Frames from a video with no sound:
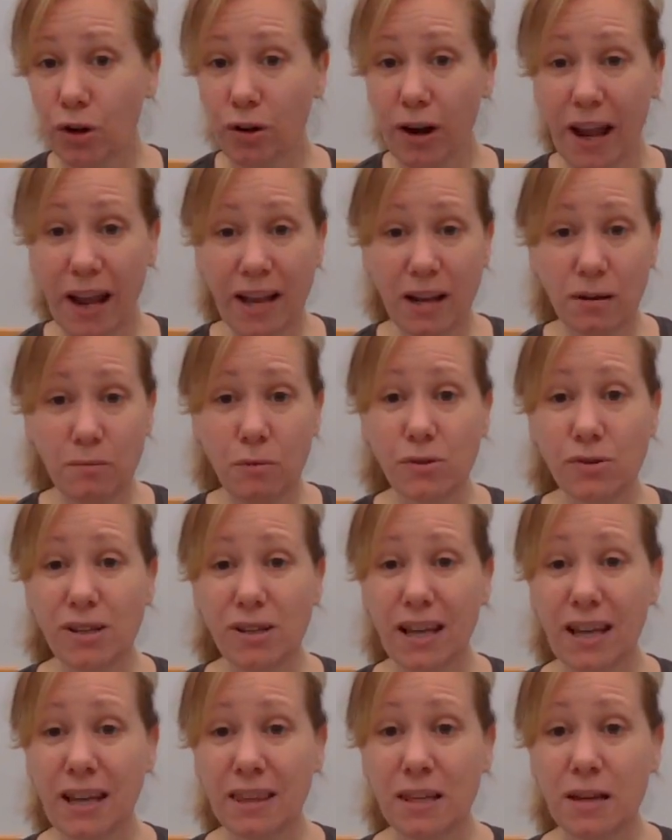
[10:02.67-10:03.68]
your animals
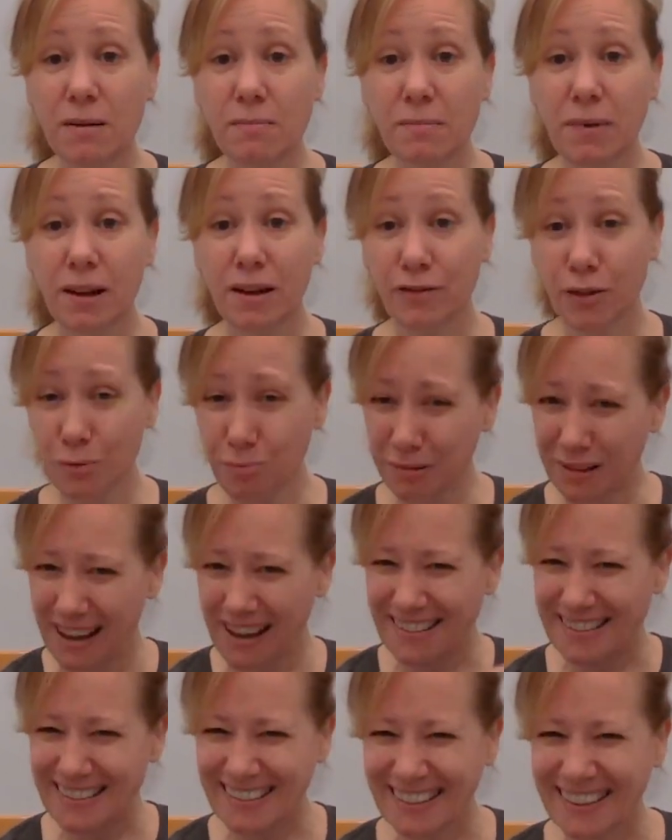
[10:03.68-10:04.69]
in them if they're
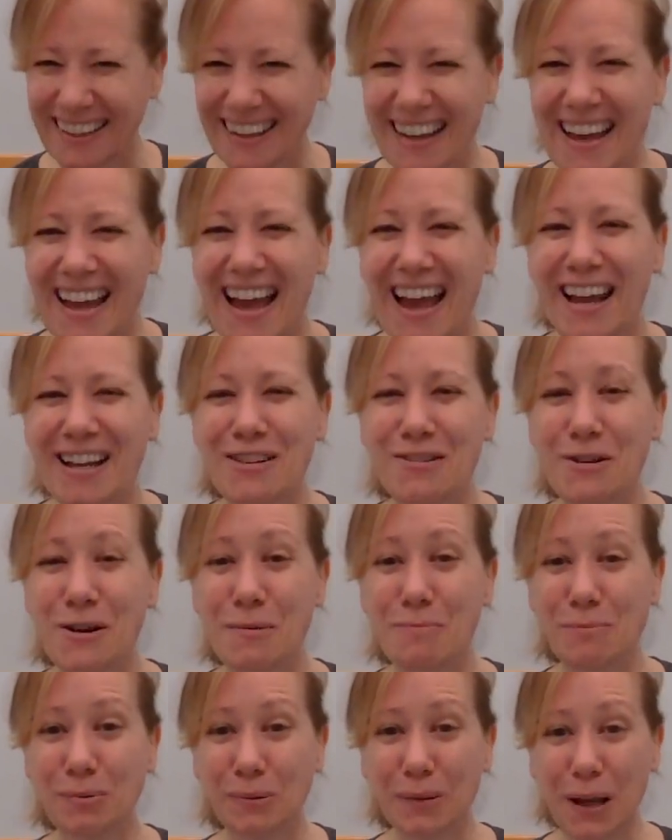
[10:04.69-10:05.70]
plastic, and you
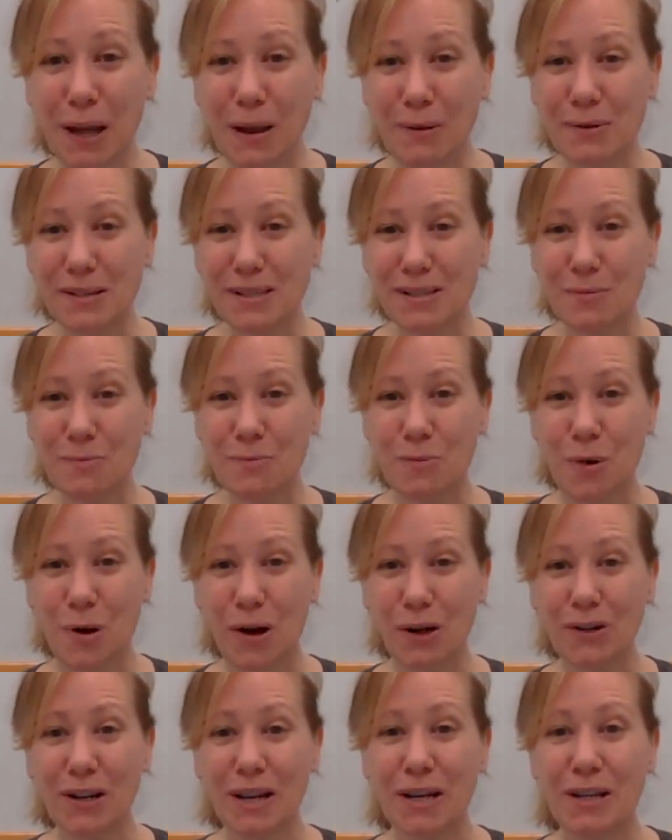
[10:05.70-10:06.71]
can play with some
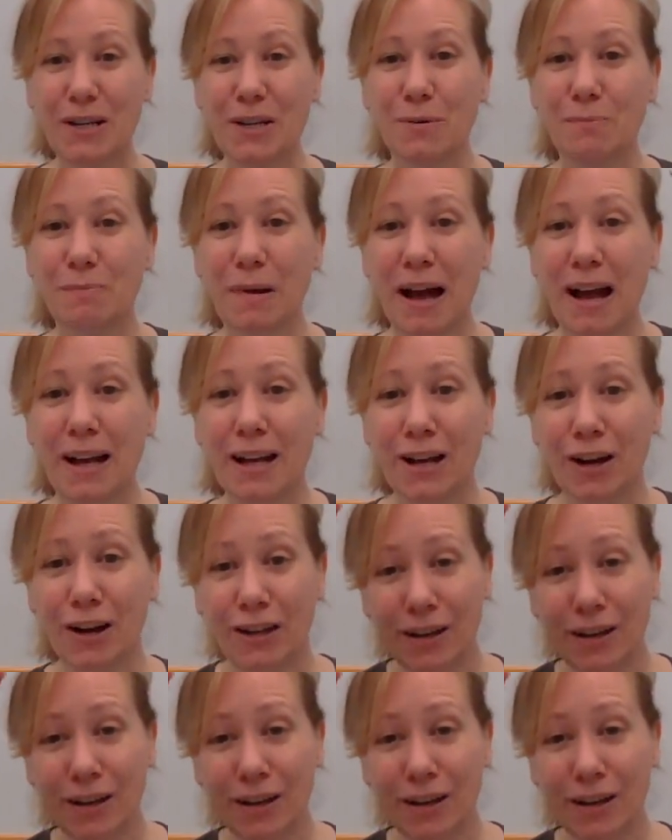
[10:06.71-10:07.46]
water in your back,